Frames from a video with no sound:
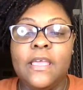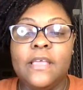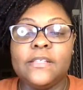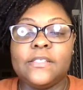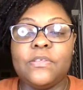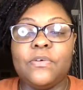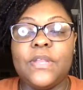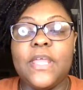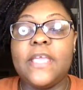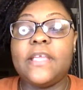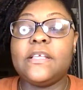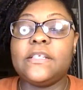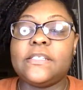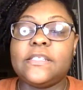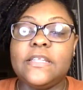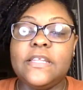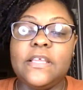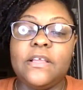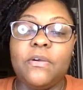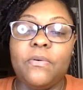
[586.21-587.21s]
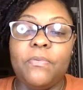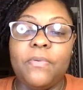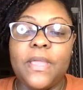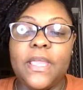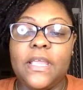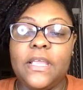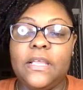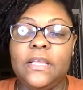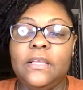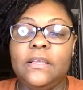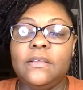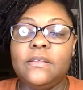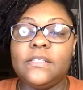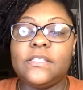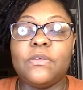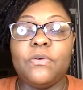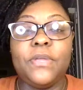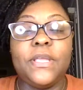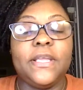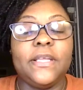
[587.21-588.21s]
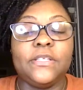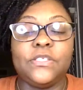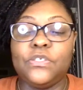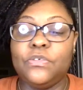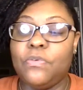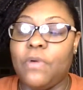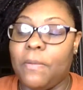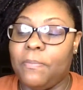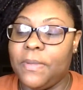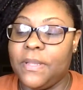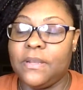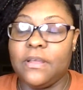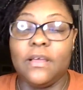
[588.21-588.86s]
so they can sneak away, so he can chew up in